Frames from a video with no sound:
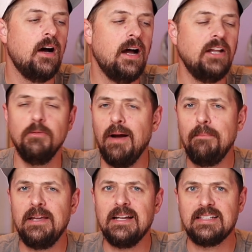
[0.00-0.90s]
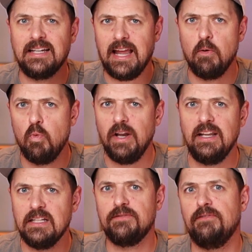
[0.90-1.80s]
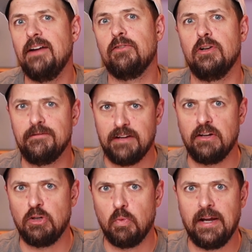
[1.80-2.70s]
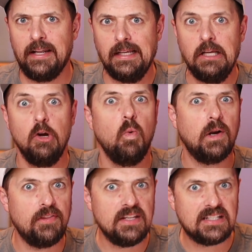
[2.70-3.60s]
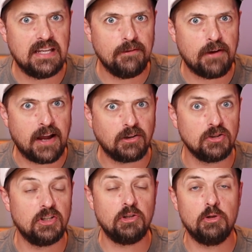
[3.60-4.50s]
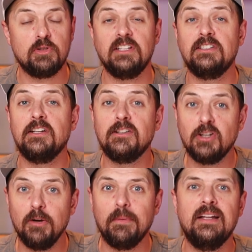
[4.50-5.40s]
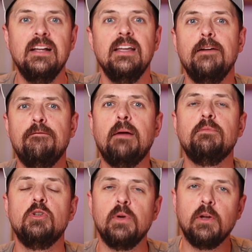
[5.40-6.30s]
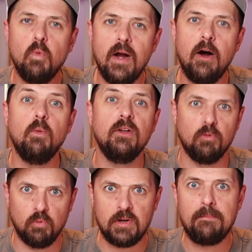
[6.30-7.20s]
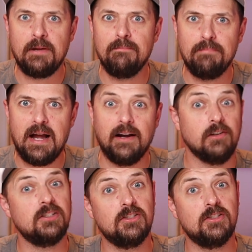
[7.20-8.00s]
And you might be asking, hey, what is Fiverr evaluating? What are these key factors they're using to determine if I'm doing well with repeat buyers?